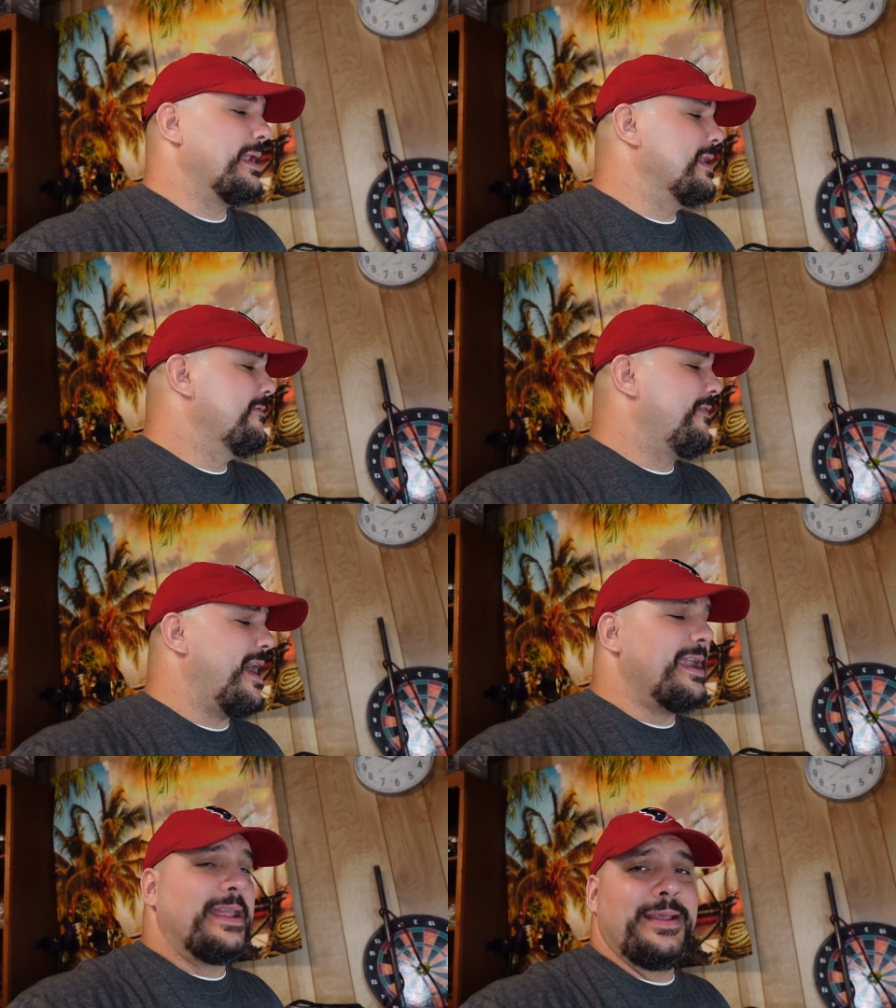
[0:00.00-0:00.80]
Didn't
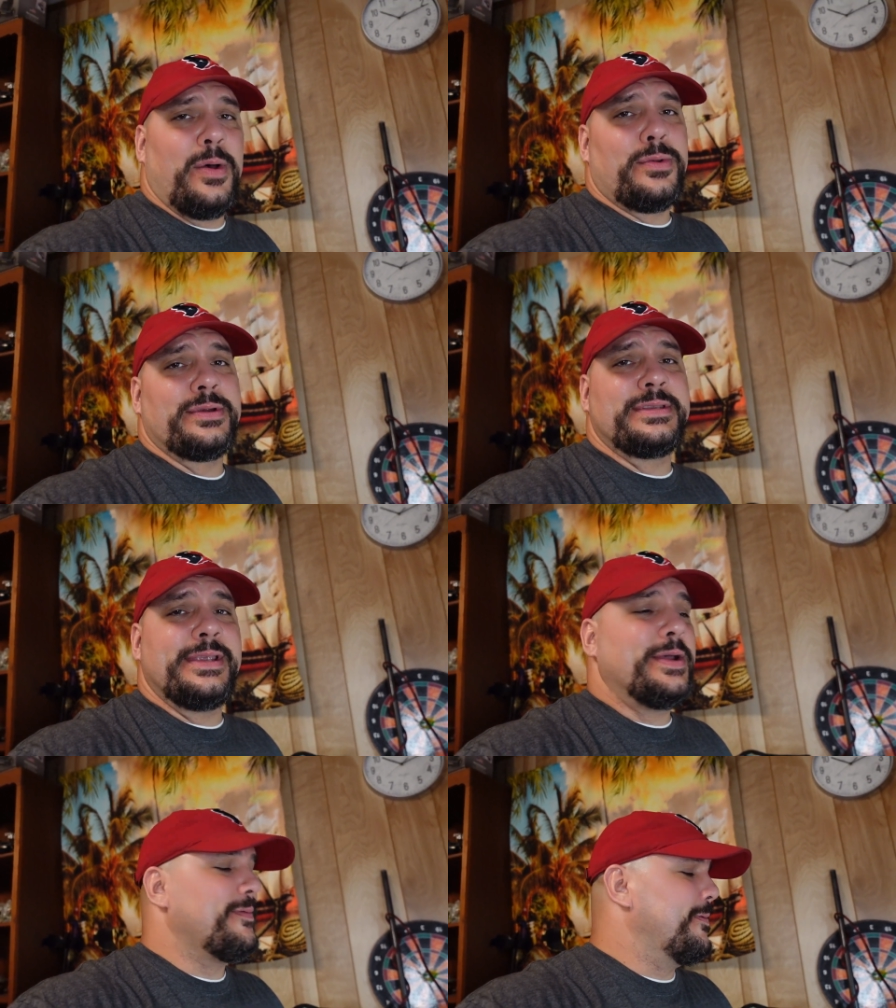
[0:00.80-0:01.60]
find any gold or
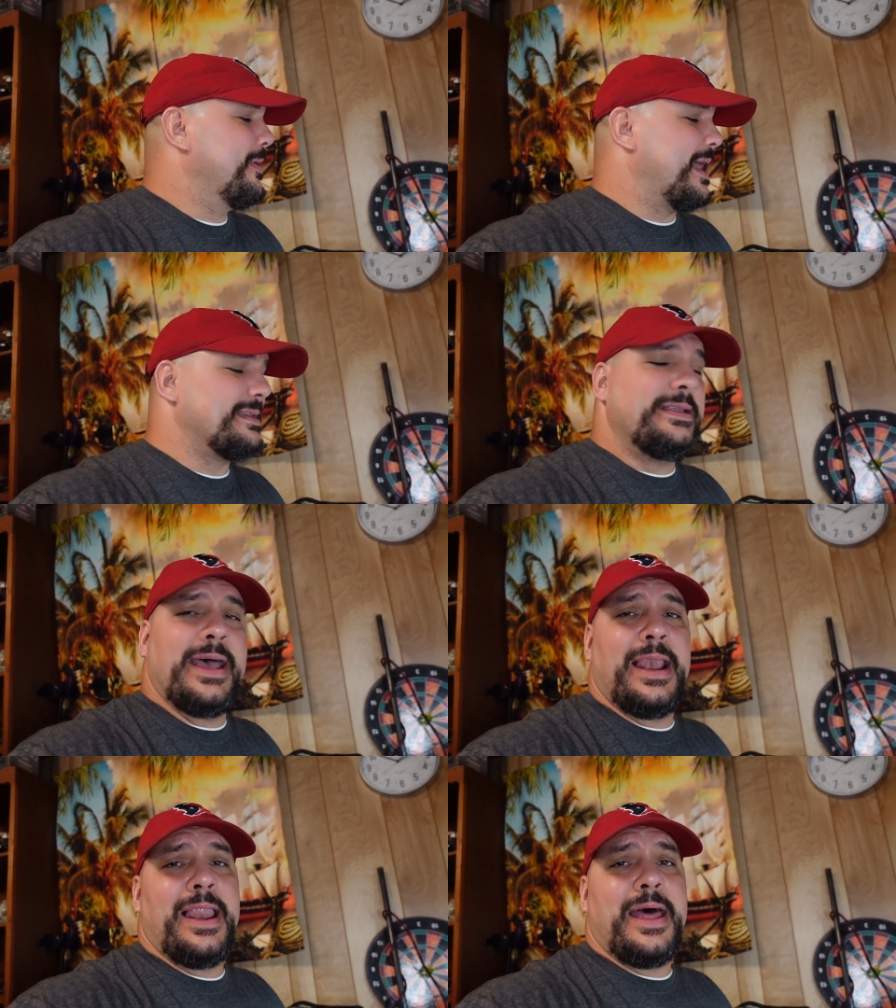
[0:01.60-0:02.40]
silver, but I still
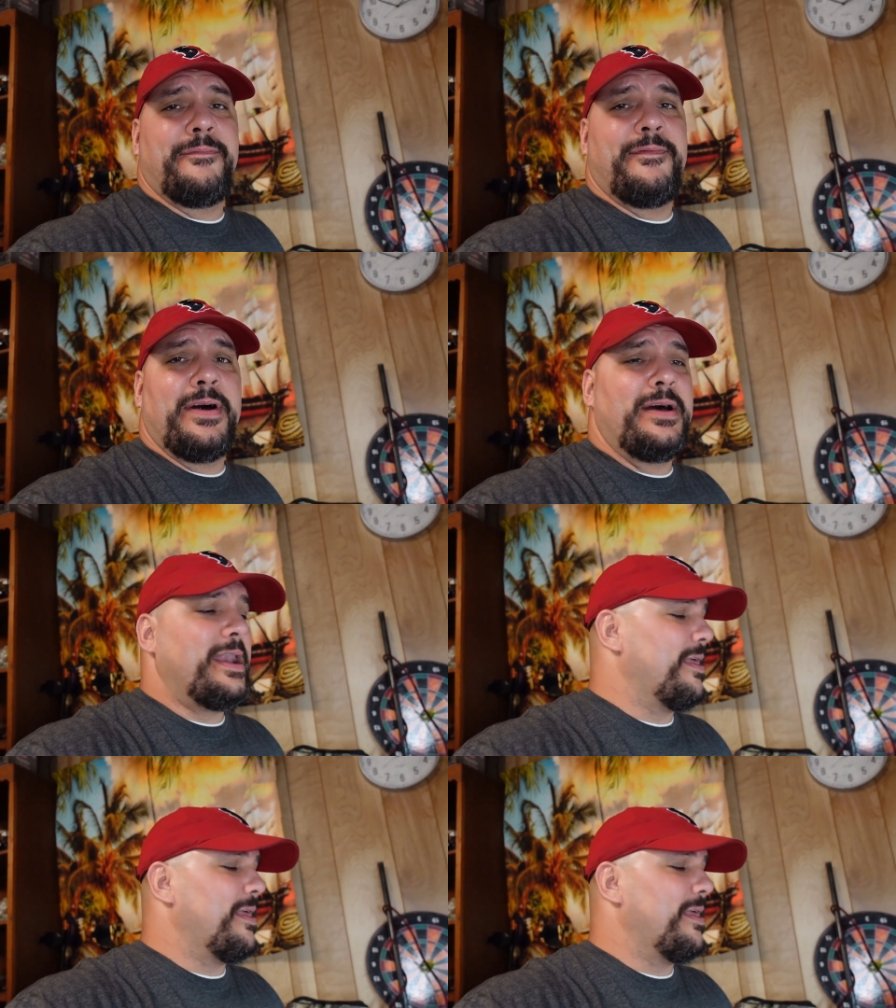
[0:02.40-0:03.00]
had a lot of fun.